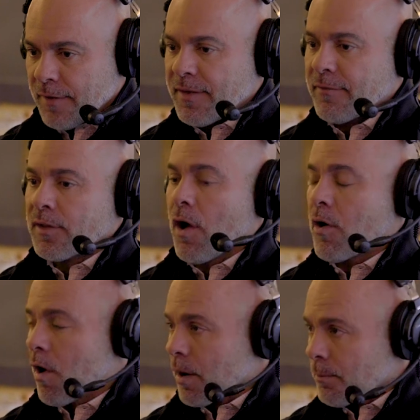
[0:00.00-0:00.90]
you have to have
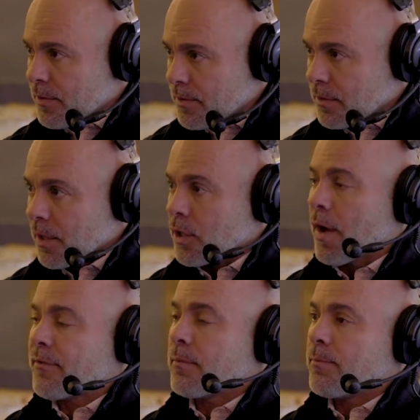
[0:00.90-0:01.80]
long arms, and you
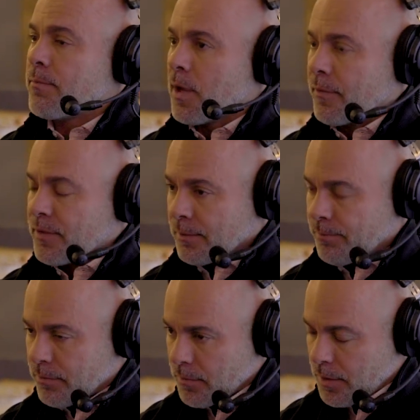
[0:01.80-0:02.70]
have to you have to you
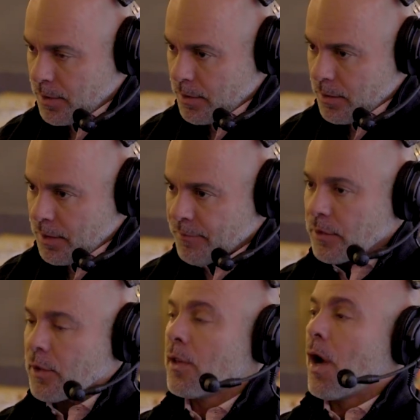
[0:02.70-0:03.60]
have to
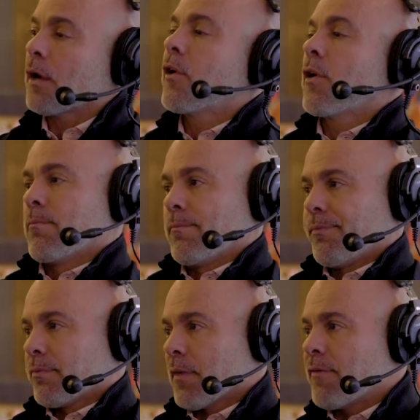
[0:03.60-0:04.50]
look long term.
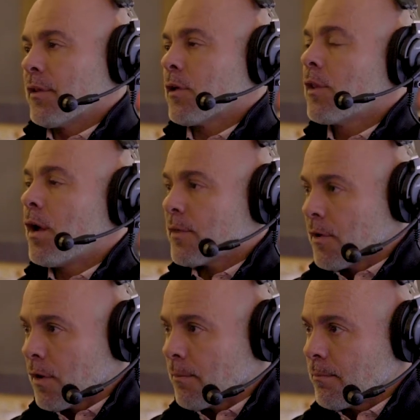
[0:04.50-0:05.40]
If you look long
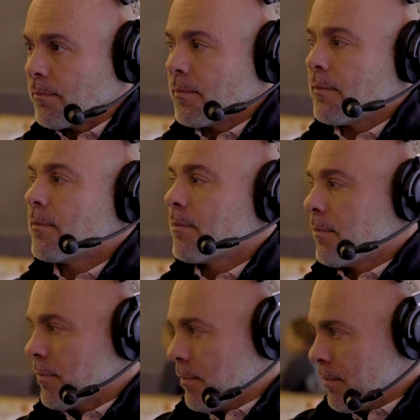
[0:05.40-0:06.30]
term,
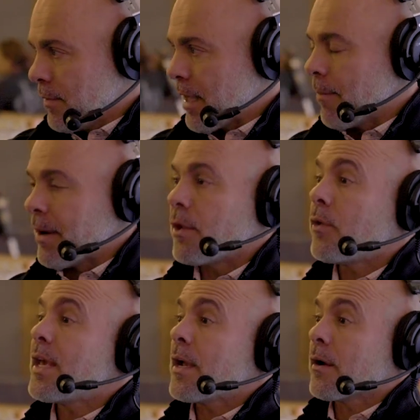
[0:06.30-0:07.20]
like I'm going to
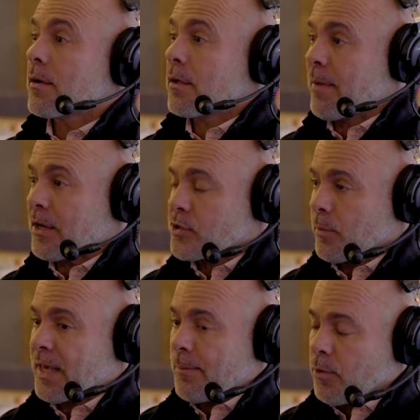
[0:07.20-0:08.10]
do here, and make sure
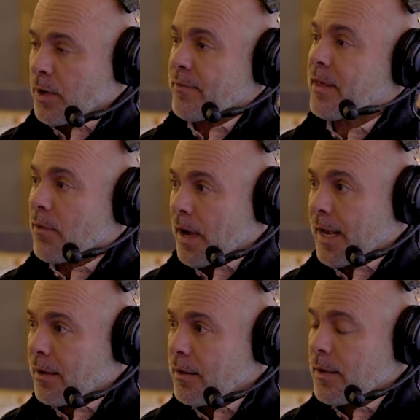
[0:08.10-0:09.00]
that we keep doing everything
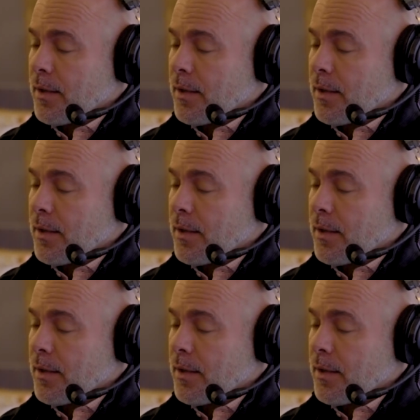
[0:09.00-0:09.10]
right,